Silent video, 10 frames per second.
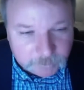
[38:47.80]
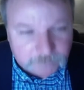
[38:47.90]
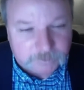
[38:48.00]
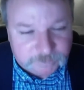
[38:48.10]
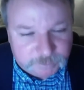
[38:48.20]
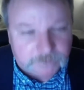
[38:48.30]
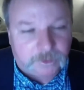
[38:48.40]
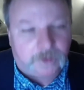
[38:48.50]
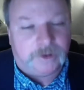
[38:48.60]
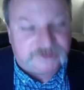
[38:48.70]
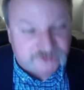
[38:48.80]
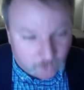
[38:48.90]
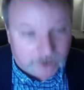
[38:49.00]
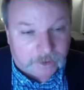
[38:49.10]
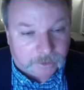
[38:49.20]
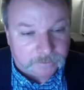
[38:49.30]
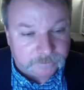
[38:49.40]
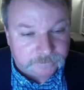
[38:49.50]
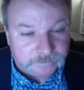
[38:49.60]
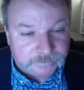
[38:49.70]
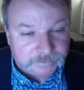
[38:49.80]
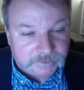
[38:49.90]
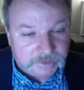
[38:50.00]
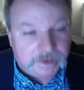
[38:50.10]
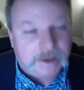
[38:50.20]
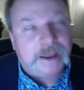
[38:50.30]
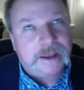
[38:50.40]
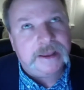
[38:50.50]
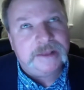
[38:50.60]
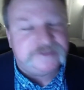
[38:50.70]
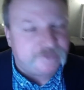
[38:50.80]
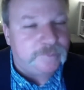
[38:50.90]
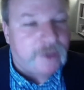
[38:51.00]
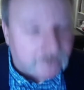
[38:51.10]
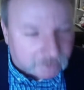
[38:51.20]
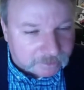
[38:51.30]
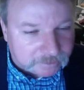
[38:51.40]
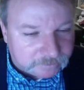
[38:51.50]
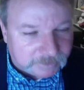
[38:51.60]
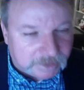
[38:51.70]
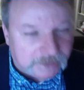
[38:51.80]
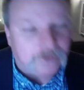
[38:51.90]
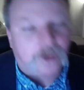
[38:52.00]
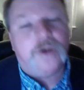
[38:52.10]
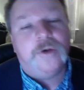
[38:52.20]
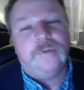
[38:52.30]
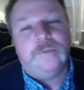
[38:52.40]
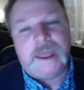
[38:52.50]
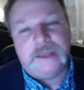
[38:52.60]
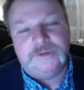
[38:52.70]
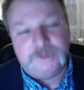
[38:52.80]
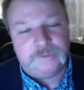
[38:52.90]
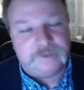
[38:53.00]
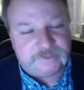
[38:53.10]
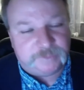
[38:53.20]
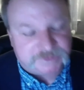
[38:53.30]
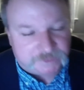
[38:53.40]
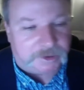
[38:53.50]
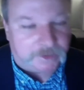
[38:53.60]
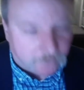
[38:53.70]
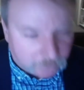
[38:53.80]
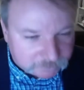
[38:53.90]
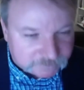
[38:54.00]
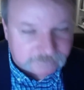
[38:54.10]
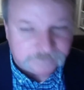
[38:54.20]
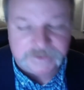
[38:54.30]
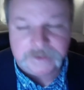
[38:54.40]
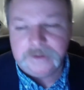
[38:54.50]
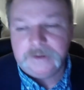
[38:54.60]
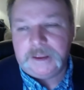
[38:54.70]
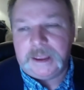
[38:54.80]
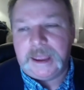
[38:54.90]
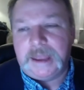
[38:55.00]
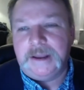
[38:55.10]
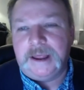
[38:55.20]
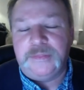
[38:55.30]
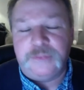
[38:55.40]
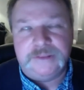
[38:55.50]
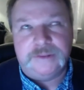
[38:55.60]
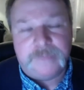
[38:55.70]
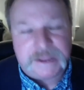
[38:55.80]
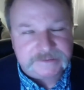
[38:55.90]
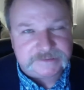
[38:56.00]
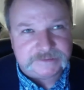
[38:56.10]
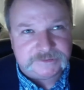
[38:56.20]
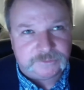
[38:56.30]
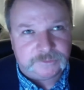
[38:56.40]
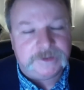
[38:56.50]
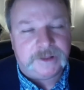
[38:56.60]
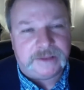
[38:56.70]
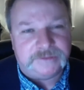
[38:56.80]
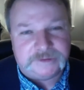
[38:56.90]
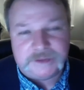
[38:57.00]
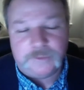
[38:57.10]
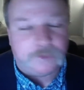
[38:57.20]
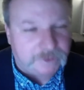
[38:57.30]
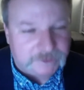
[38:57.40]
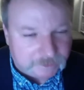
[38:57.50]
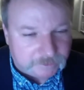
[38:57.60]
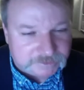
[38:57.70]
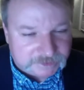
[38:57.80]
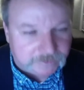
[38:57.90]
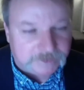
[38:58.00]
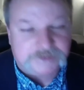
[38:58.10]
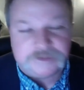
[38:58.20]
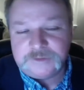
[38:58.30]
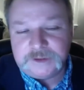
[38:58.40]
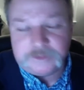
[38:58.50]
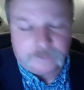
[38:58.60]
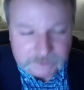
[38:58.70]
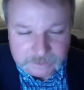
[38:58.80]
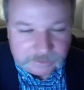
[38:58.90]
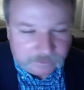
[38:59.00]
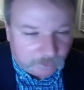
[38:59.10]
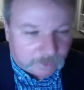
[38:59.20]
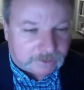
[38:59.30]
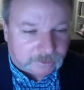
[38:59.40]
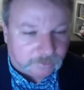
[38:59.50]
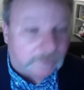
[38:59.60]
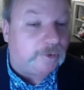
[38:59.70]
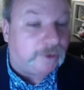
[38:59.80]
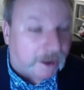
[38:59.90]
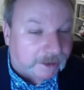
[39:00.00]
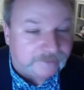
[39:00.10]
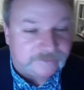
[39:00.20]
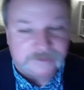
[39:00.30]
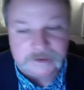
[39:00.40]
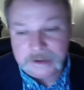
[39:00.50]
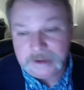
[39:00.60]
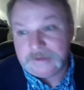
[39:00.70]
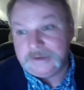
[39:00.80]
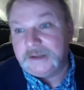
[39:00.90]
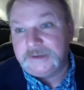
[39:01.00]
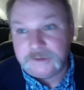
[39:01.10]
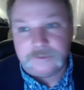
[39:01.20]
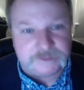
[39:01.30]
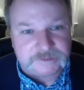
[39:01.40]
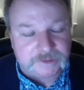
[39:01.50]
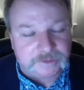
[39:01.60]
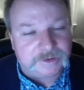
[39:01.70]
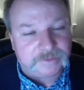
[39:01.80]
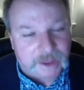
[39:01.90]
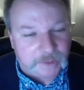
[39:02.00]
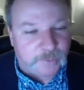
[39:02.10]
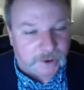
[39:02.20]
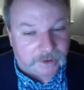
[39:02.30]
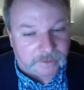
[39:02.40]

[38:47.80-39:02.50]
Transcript: was built on a square. It's symbolic, and it all had to do with his Masonic roots. And I think the Masons realized that they weren't going to adhere to tyranny, just like you look at the Rebel Alliance, not adhering to the tyranny of the Empire.